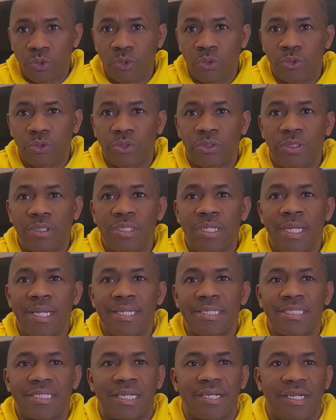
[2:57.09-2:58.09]
to
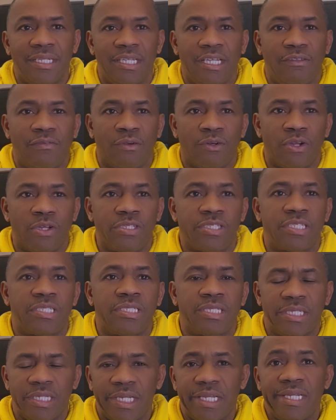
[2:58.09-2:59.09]
screen it for
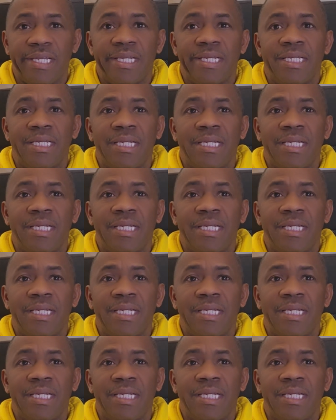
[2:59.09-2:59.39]
us